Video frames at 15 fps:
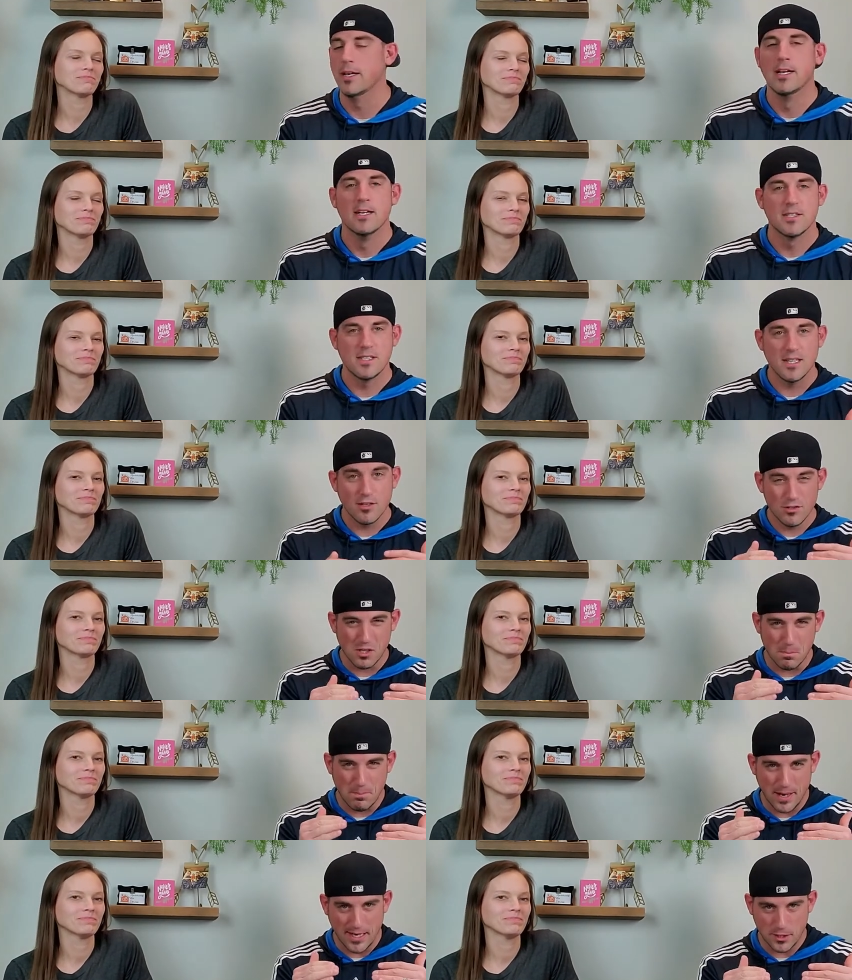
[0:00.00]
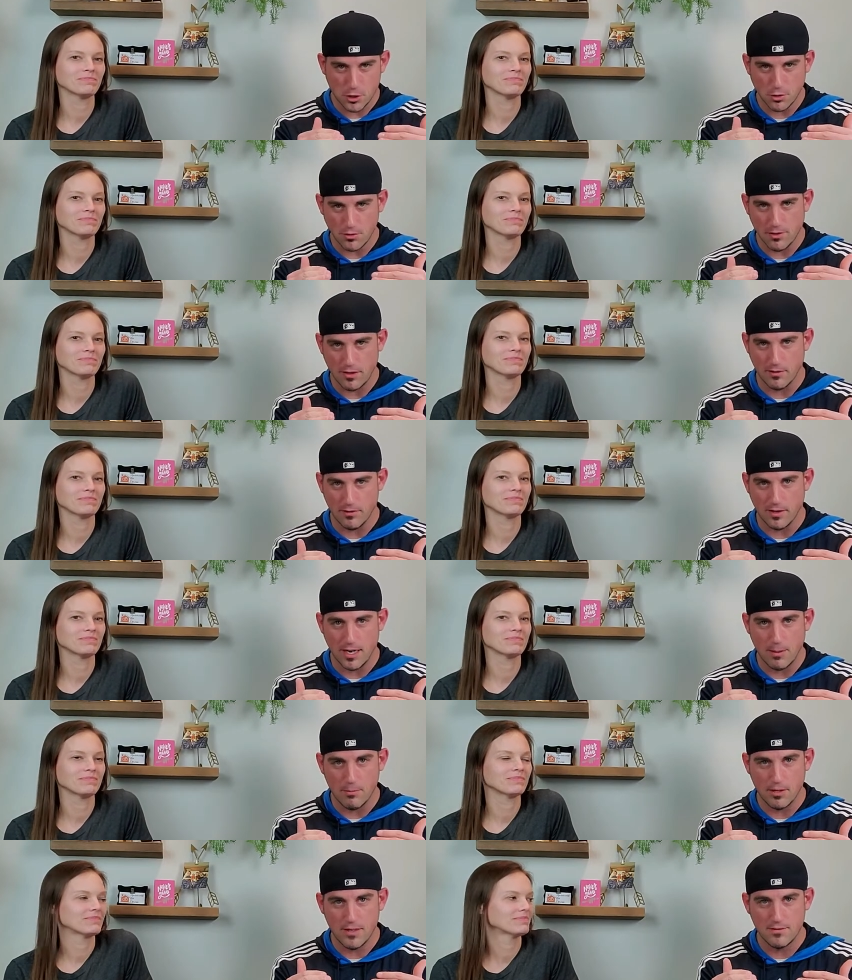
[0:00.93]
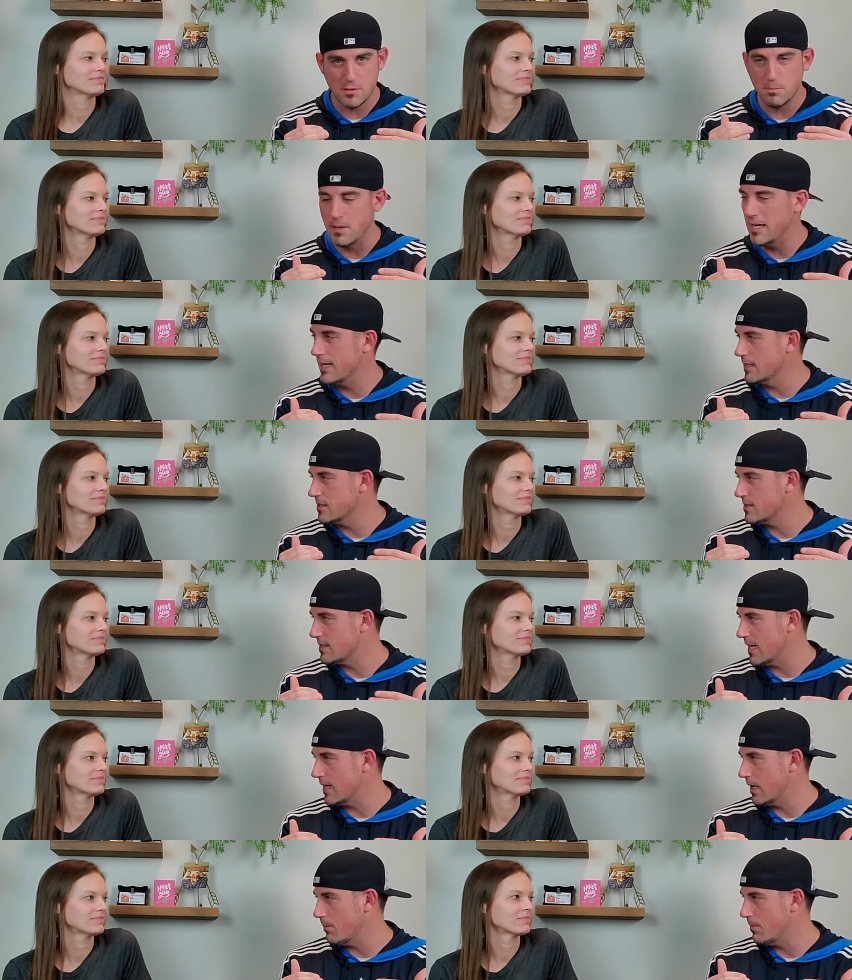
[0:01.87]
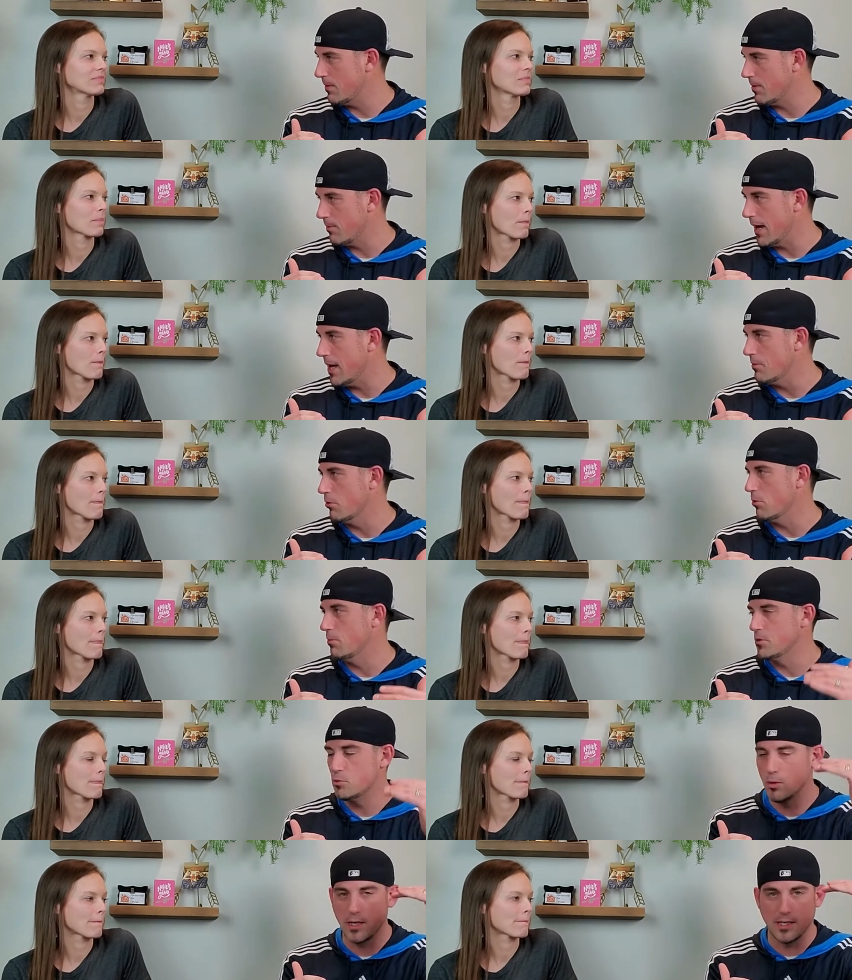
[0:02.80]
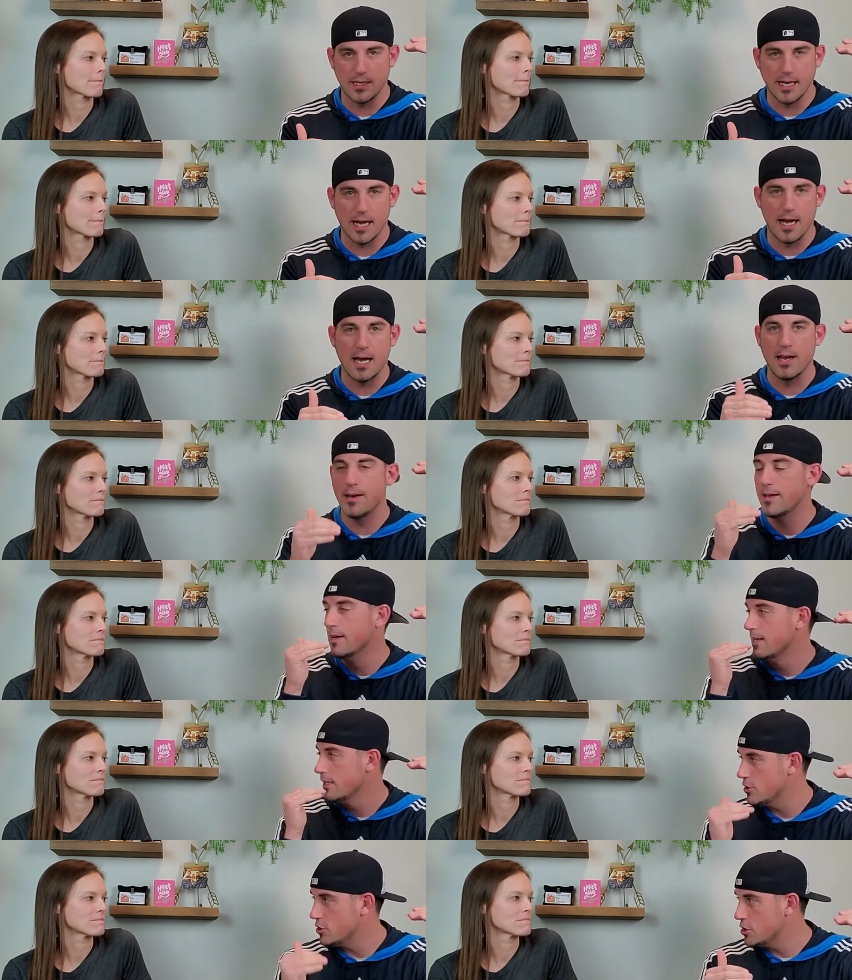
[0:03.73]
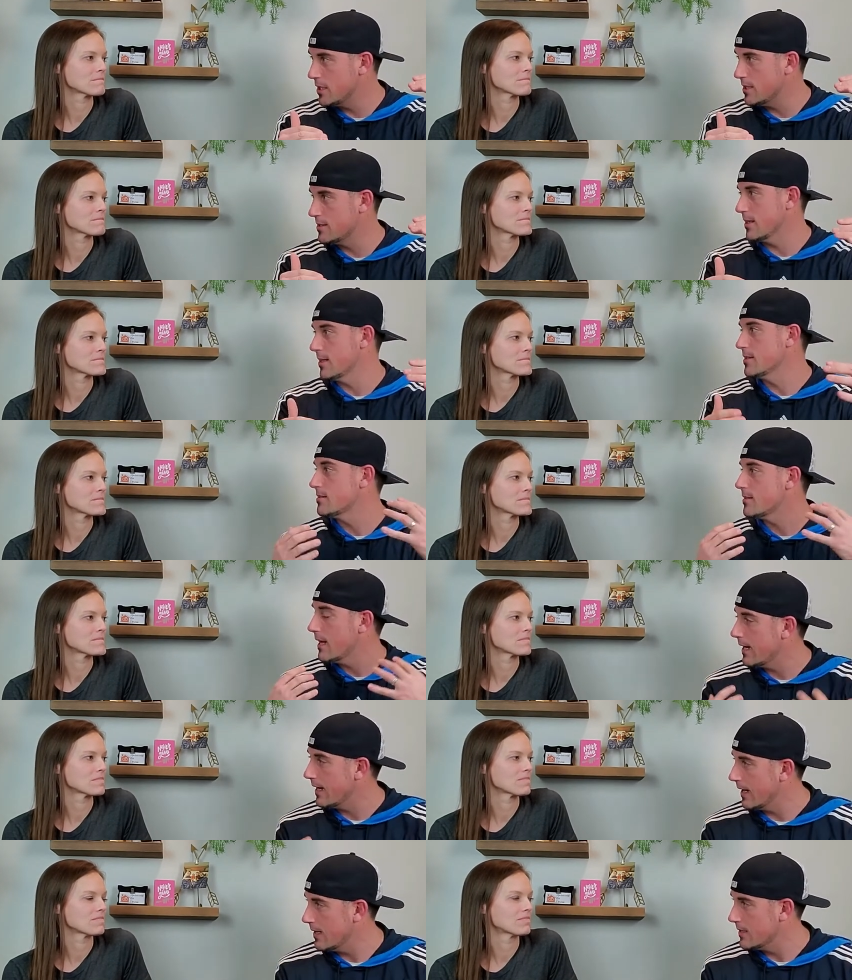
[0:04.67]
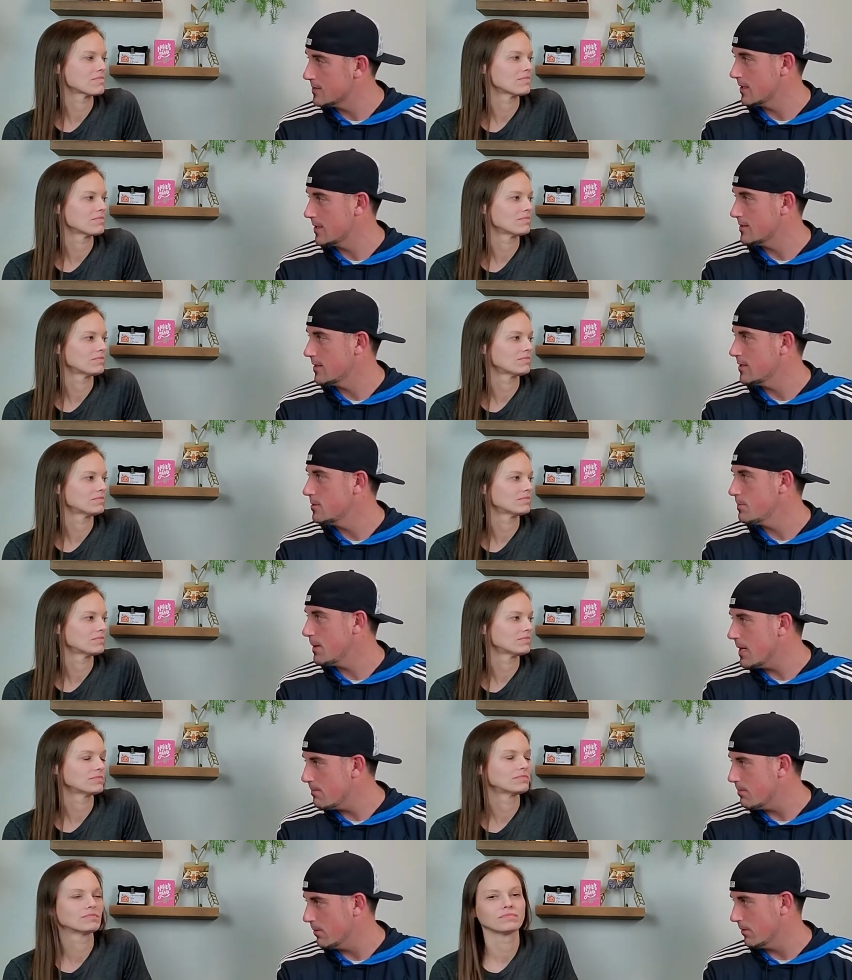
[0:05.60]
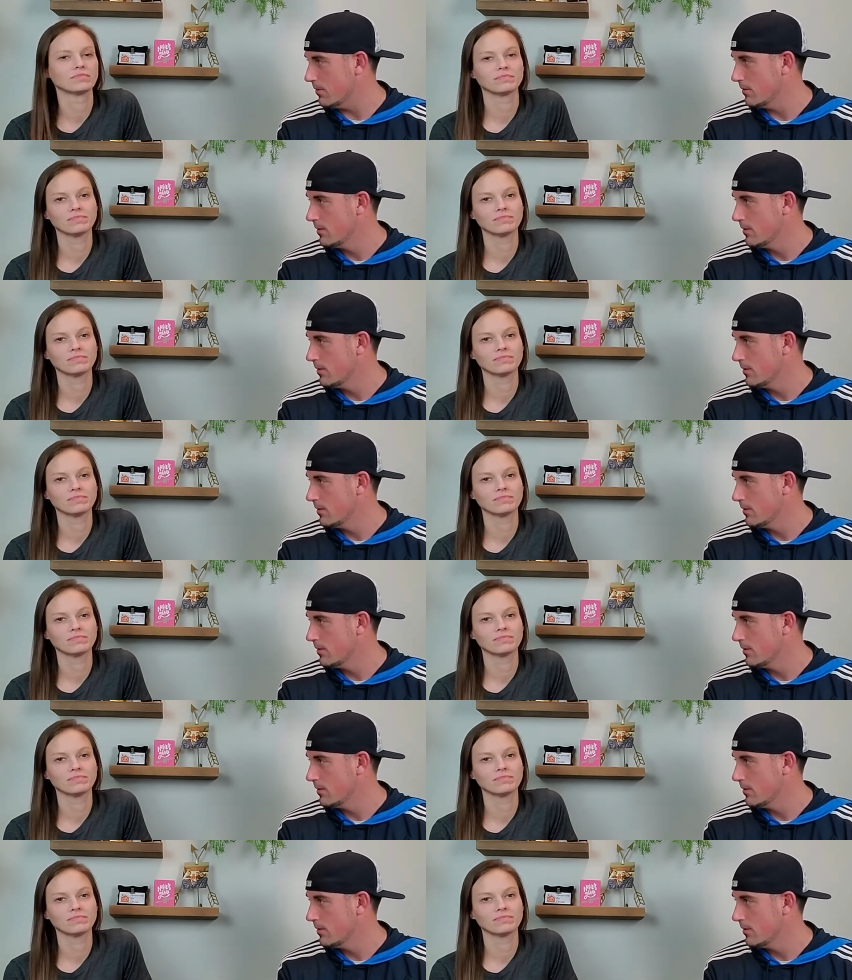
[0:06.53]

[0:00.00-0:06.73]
Speaker 1: See, there's a picture there that I believe is being set up in the Bible between God, Jesus, and us as his people